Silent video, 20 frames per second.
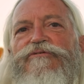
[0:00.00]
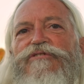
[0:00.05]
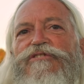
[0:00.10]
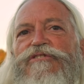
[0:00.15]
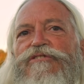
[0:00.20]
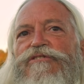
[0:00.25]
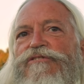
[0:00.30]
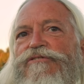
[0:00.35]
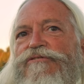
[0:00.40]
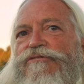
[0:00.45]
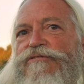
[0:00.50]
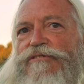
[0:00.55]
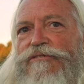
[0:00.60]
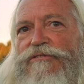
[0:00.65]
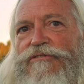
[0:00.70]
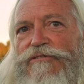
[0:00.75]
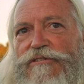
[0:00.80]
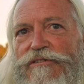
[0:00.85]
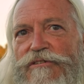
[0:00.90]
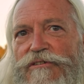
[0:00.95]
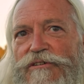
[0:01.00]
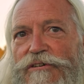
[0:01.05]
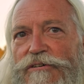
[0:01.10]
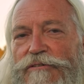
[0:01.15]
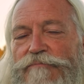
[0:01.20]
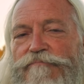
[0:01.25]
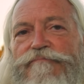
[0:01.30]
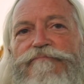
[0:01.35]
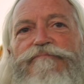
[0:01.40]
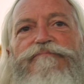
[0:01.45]
of the the, the
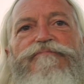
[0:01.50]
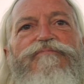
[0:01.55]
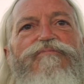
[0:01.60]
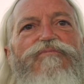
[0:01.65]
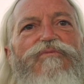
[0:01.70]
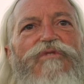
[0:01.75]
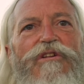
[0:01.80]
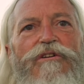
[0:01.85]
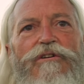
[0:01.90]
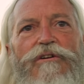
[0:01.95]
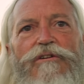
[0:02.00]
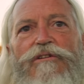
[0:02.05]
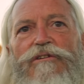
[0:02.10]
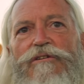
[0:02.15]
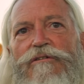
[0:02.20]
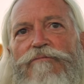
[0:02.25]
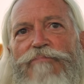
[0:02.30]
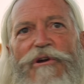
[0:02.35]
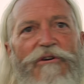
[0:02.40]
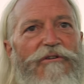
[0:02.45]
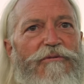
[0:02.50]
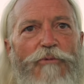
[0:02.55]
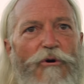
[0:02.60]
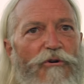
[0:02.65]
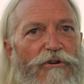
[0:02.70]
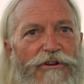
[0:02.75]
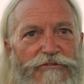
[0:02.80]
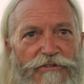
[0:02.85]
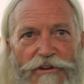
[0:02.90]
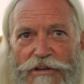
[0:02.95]
uh, Berry
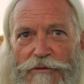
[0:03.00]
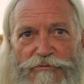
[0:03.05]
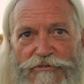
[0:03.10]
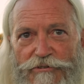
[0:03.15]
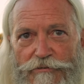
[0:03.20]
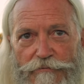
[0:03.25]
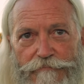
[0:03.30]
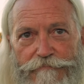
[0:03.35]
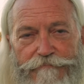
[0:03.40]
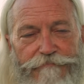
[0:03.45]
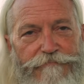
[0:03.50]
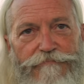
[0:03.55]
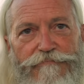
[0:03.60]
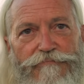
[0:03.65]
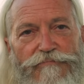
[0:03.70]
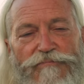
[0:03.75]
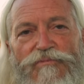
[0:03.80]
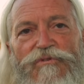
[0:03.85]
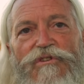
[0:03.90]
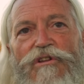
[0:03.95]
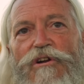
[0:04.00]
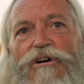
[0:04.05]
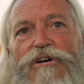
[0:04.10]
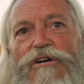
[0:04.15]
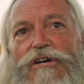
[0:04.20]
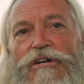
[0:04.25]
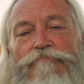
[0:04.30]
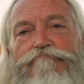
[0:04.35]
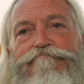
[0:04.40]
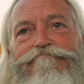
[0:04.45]
Morehead tapes
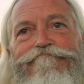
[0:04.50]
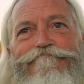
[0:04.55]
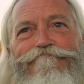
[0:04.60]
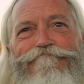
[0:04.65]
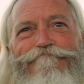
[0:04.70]
um,